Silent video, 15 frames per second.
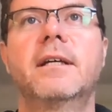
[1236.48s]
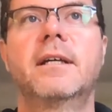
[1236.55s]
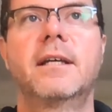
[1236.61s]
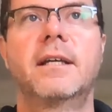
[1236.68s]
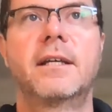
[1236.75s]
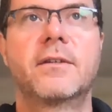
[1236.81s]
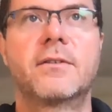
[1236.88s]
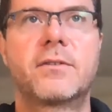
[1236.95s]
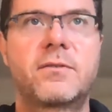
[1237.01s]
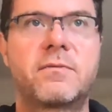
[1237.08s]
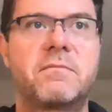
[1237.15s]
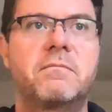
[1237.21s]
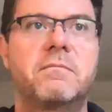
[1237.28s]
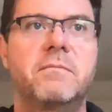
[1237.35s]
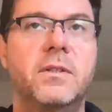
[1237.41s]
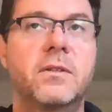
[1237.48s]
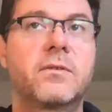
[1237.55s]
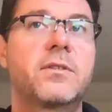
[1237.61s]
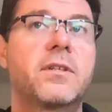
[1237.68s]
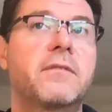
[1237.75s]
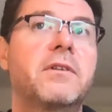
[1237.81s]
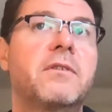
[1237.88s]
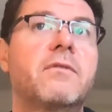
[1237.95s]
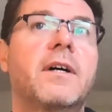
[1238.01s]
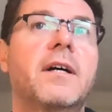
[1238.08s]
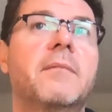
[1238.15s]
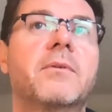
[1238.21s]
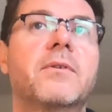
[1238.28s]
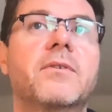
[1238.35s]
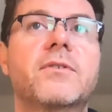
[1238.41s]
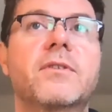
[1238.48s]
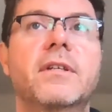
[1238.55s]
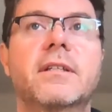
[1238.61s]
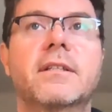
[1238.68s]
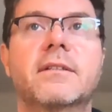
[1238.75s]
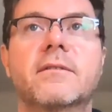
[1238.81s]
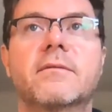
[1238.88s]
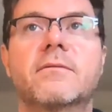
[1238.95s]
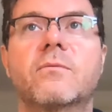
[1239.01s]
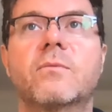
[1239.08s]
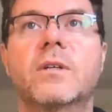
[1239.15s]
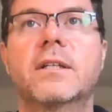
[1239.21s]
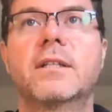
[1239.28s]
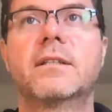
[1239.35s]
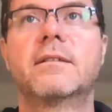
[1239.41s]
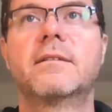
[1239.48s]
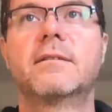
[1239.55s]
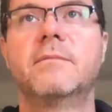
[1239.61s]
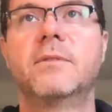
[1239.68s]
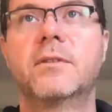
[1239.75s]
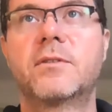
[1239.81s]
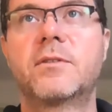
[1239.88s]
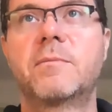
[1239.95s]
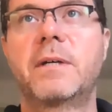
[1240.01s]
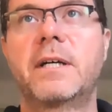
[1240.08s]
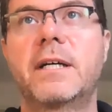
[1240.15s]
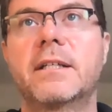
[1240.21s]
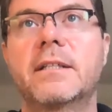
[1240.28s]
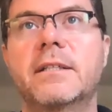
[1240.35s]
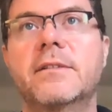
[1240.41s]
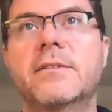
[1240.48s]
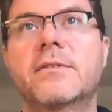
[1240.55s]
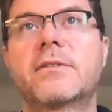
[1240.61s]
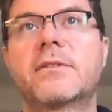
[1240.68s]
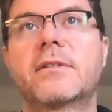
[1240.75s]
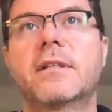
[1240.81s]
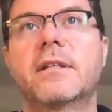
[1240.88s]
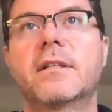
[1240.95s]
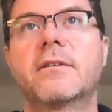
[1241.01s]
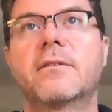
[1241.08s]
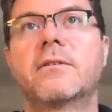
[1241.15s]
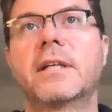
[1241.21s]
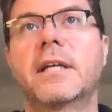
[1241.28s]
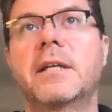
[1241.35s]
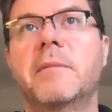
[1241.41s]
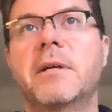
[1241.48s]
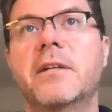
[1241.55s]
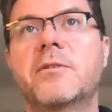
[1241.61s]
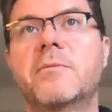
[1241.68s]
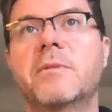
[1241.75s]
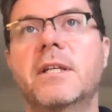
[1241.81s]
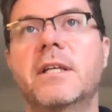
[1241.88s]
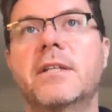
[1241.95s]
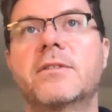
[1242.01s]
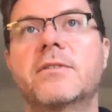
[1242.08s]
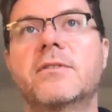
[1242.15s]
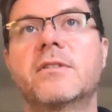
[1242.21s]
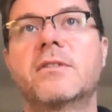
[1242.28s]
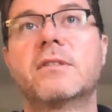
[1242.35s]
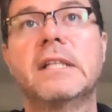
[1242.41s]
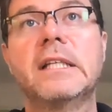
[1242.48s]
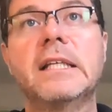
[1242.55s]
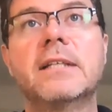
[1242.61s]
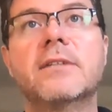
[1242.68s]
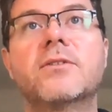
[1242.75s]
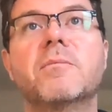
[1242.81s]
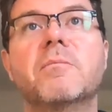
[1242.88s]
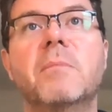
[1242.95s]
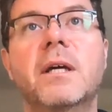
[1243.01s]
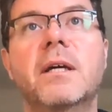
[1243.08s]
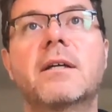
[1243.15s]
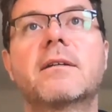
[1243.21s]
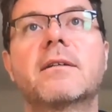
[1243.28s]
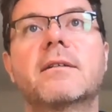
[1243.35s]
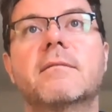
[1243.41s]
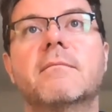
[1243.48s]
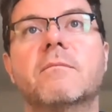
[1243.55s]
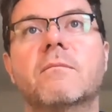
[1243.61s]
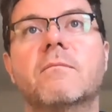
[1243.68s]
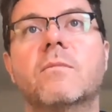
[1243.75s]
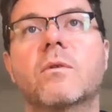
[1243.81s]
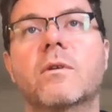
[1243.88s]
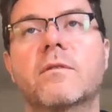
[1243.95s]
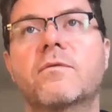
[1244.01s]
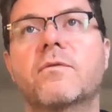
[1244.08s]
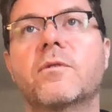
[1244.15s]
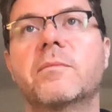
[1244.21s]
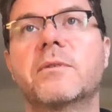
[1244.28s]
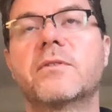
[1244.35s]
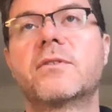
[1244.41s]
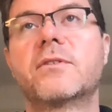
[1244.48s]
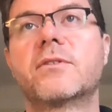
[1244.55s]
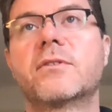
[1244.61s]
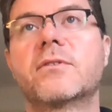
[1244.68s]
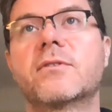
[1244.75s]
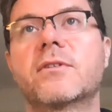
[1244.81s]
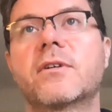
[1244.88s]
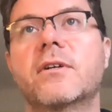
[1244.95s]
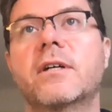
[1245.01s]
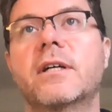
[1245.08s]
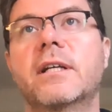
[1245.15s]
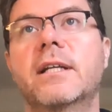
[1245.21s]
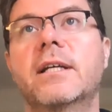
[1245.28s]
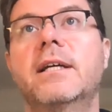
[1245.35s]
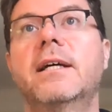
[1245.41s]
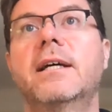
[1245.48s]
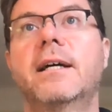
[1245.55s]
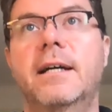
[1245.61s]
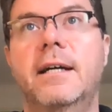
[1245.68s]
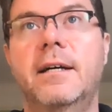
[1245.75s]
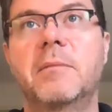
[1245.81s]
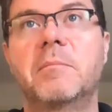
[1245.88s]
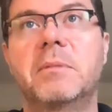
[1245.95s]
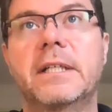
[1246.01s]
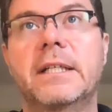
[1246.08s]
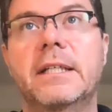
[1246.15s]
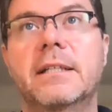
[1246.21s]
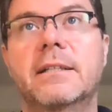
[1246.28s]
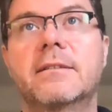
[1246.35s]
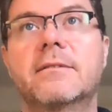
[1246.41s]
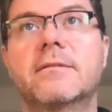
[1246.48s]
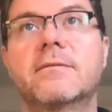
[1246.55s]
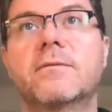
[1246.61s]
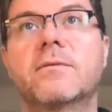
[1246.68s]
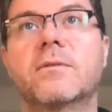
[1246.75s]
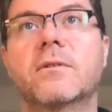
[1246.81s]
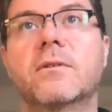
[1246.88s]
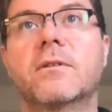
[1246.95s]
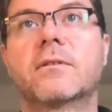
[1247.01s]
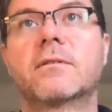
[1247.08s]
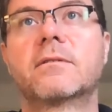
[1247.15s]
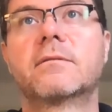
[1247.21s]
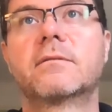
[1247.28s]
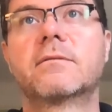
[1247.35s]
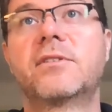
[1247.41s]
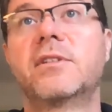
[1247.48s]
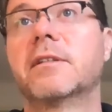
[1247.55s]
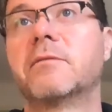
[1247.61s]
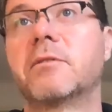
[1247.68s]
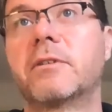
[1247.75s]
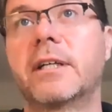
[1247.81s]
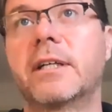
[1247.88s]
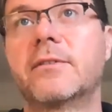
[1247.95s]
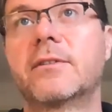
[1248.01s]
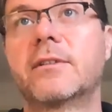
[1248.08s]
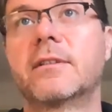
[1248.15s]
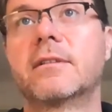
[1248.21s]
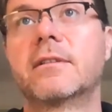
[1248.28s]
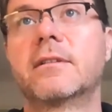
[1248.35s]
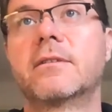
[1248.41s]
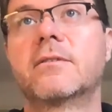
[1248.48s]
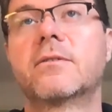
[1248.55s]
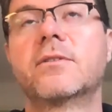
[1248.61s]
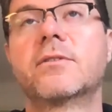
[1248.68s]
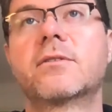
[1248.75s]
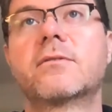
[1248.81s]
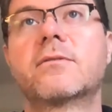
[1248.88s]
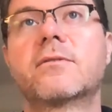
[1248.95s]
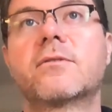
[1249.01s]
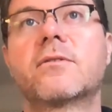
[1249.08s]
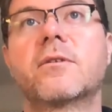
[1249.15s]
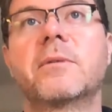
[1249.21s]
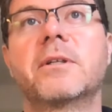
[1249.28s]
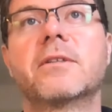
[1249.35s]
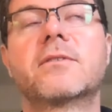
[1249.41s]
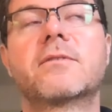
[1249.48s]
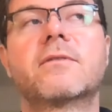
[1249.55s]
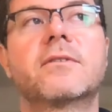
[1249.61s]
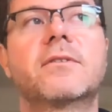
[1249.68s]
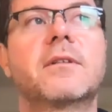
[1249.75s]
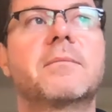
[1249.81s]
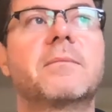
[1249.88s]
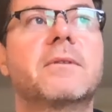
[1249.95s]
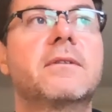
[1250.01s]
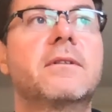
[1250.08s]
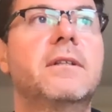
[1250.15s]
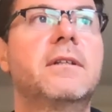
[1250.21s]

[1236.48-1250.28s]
is 75% of what municipalities and other land management agencies need to make more informed decisions on how to plan for sea level rise and increased storminess, for example.